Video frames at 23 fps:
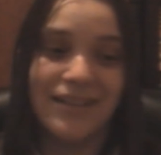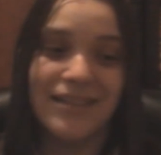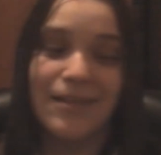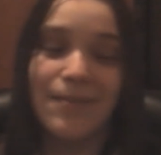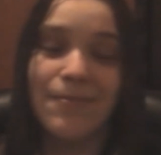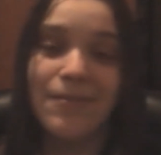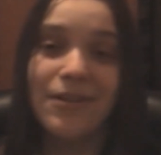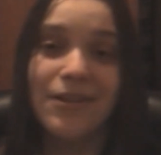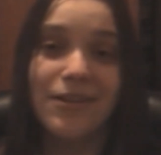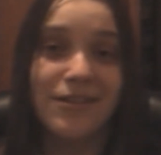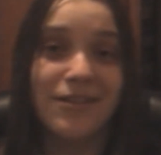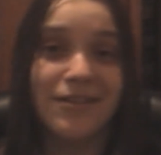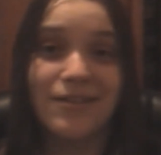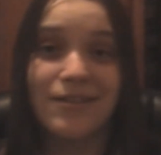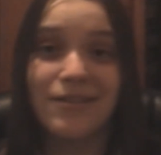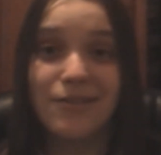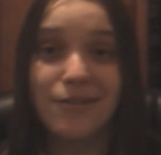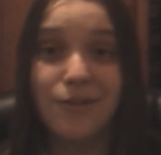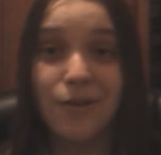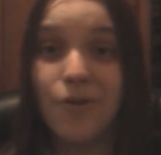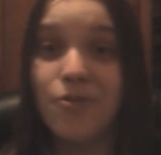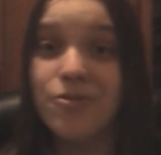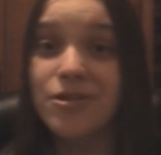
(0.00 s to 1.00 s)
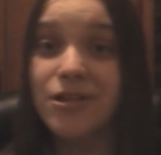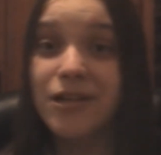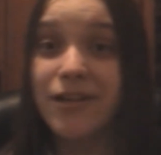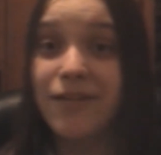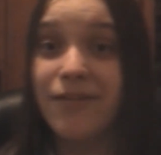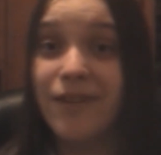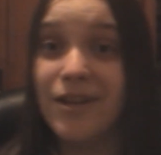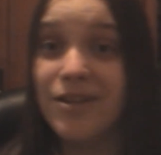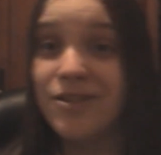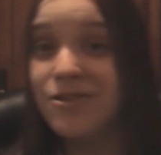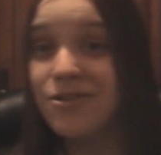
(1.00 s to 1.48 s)
at some of those closer
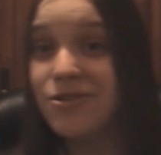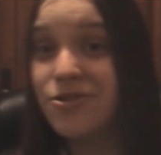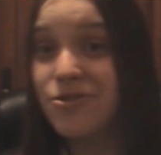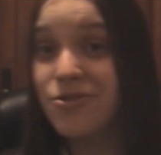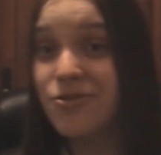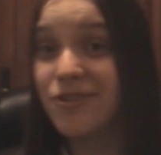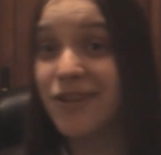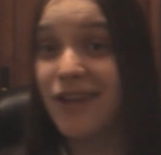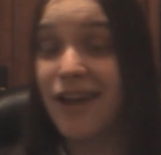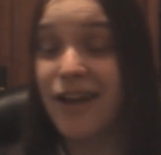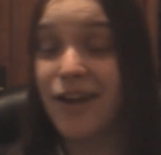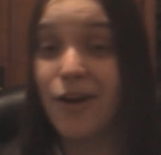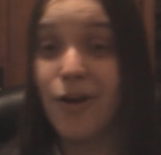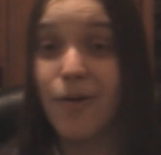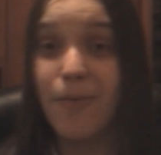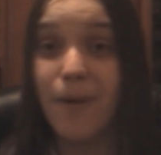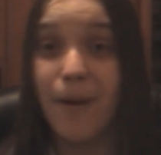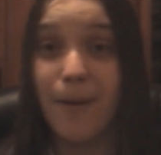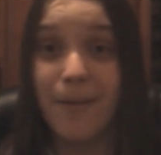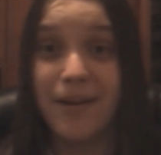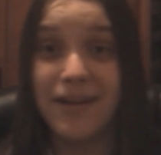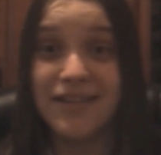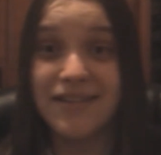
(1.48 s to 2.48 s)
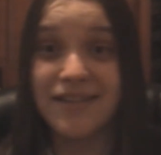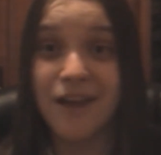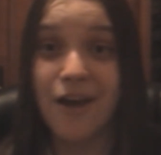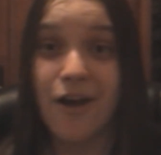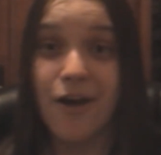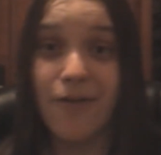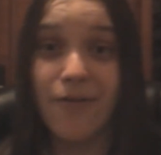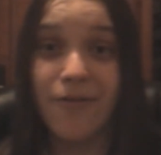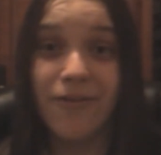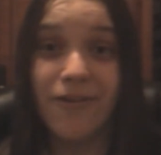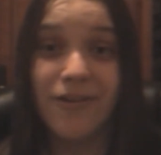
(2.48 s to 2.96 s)
conventions usually I go by
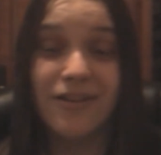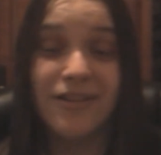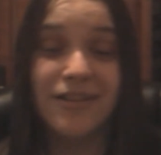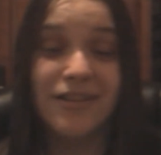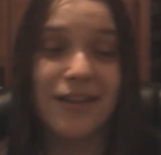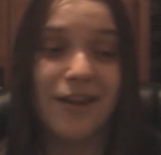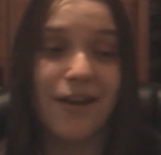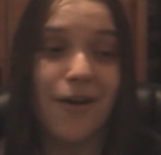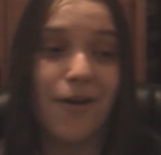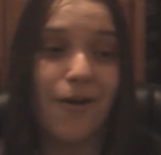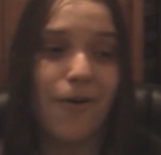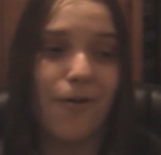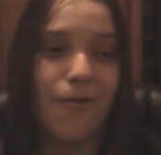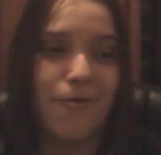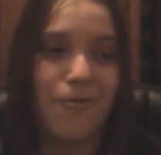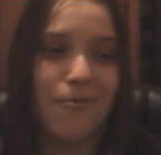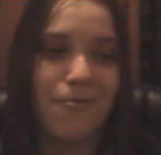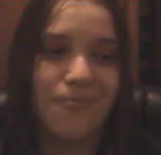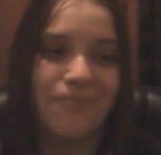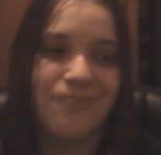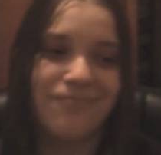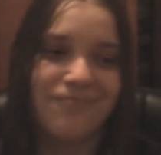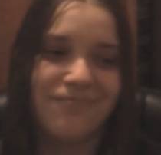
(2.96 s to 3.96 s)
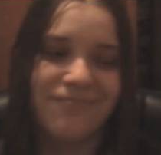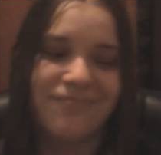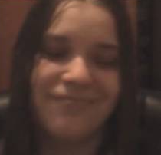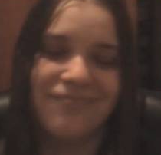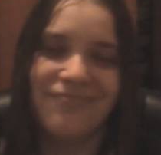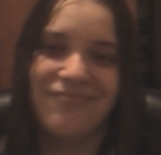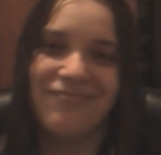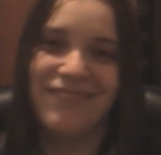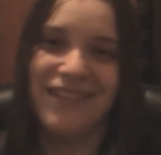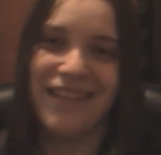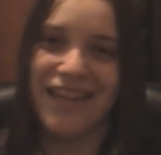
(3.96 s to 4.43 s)
myself, so
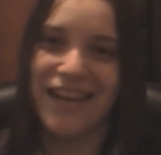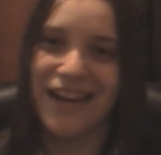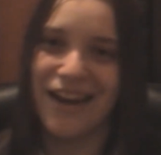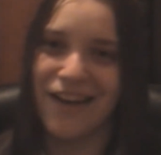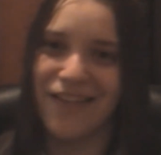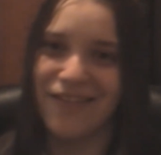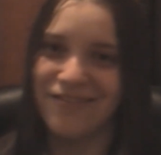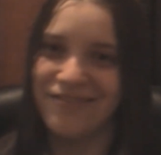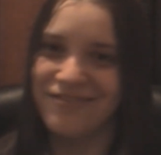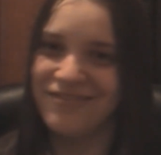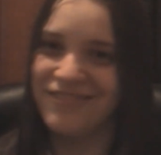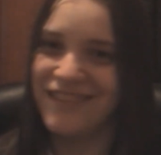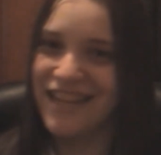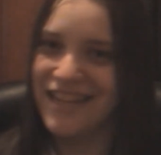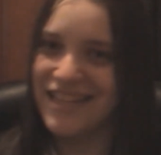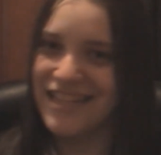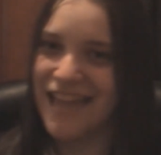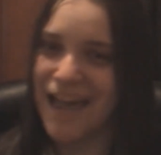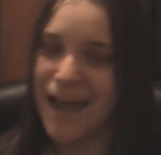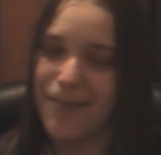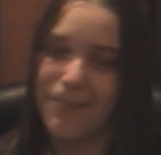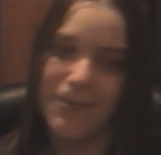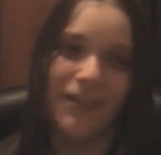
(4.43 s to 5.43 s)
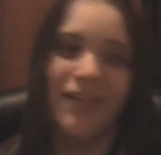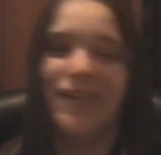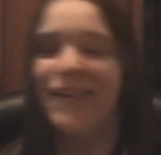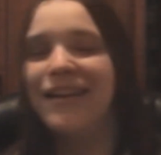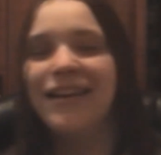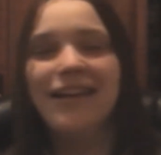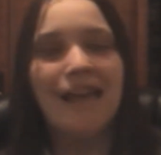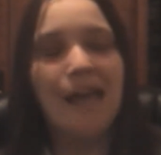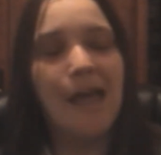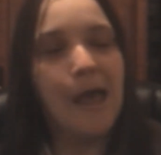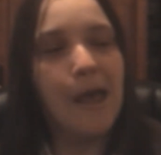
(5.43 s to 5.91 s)
you know, things happen.
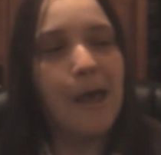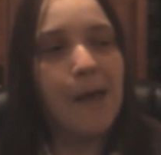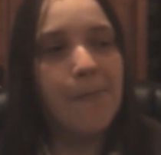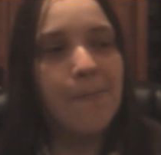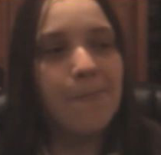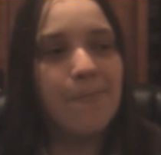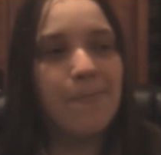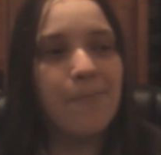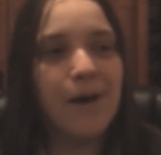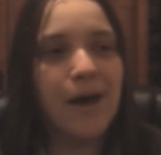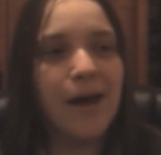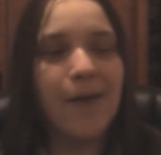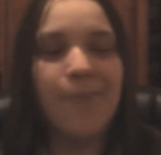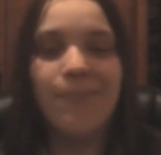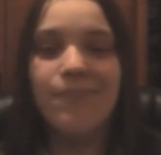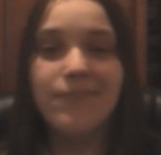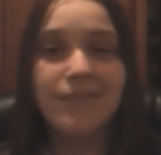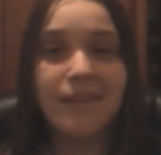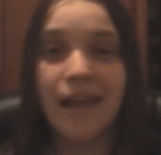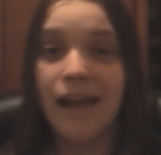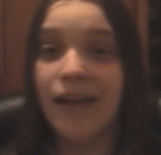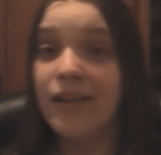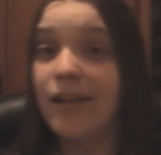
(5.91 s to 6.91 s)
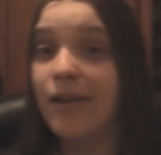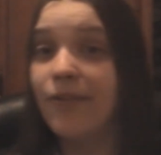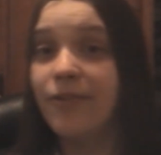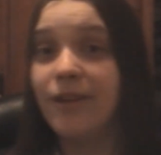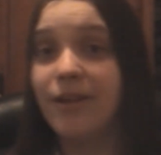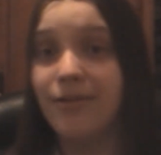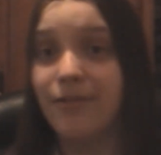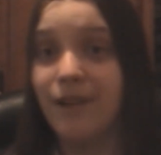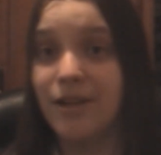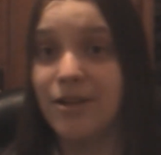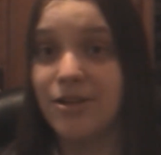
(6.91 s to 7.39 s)
But I
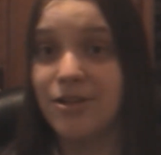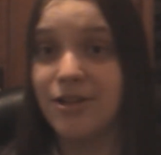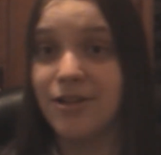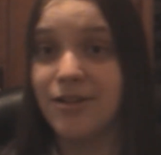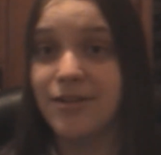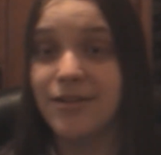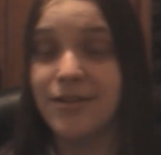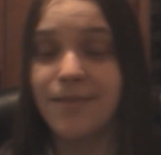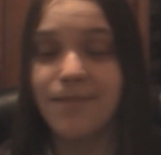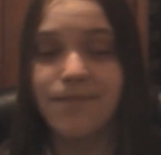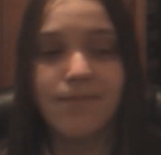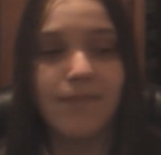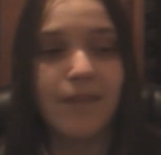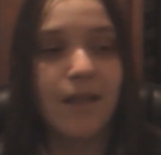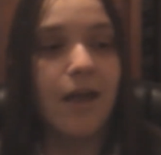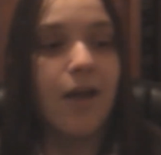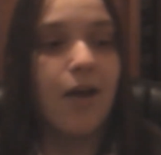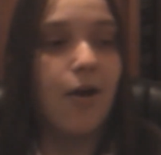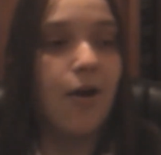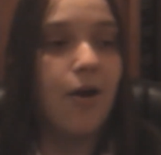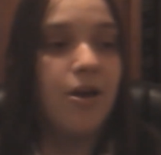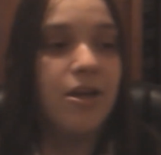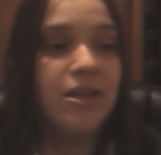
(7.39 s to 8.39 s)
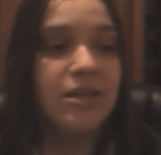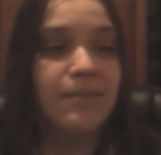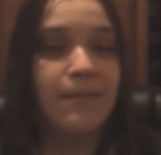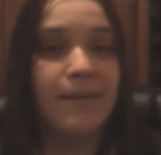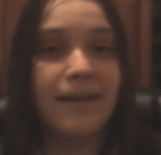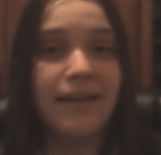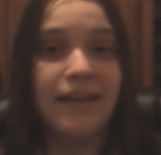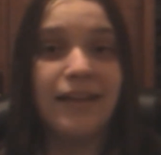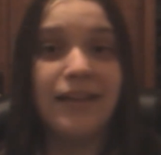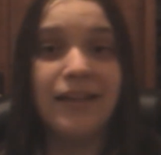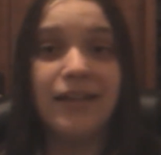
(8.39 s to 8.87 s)
love conventions.
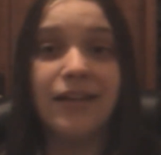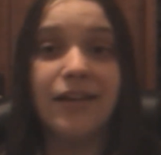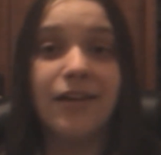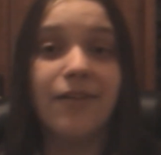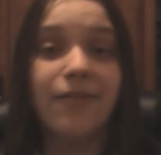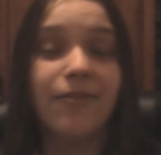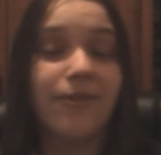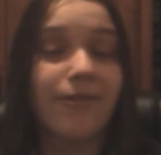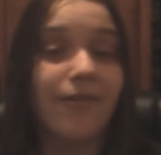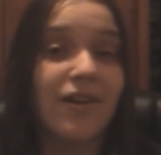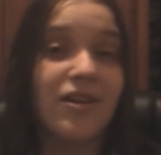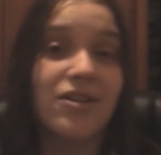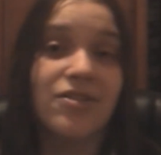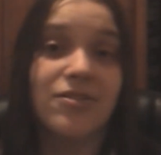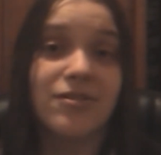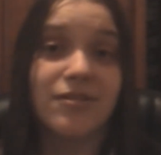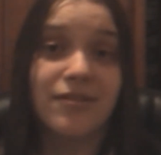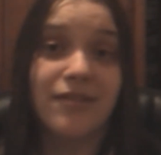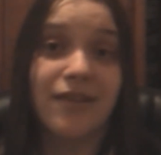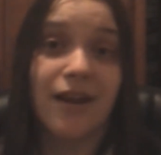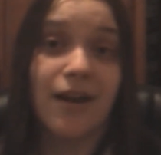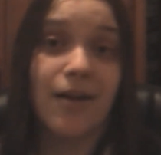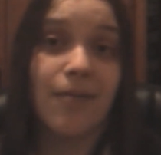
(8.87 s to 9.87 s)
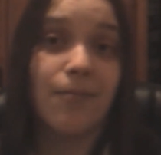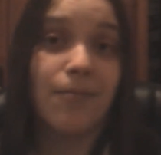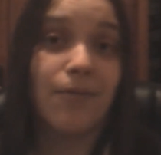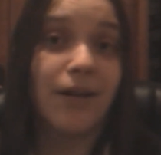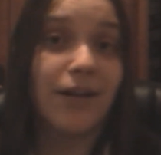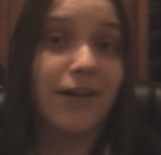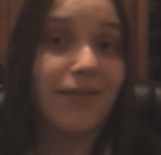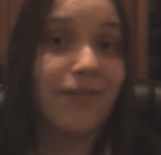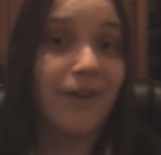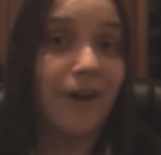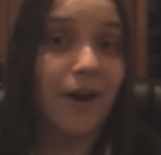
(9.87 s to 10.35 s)
Speaking of conventions that are
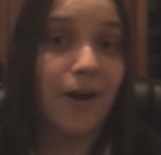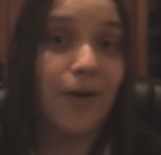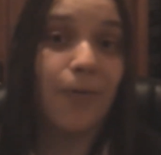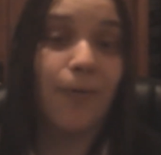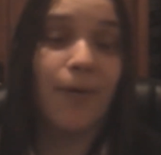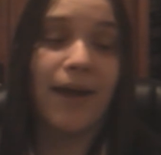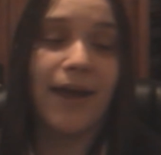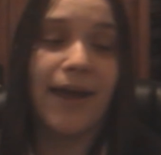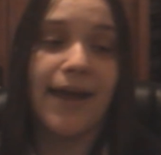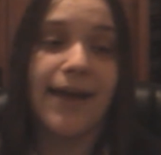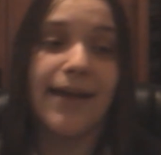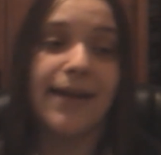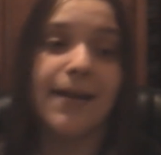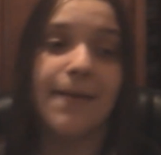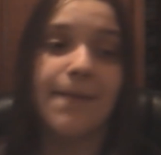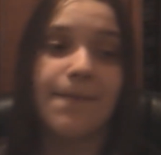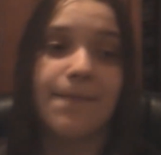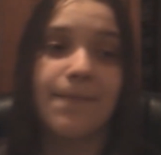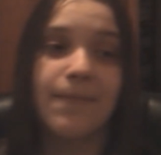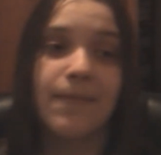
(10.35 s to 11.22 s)
pretty far away,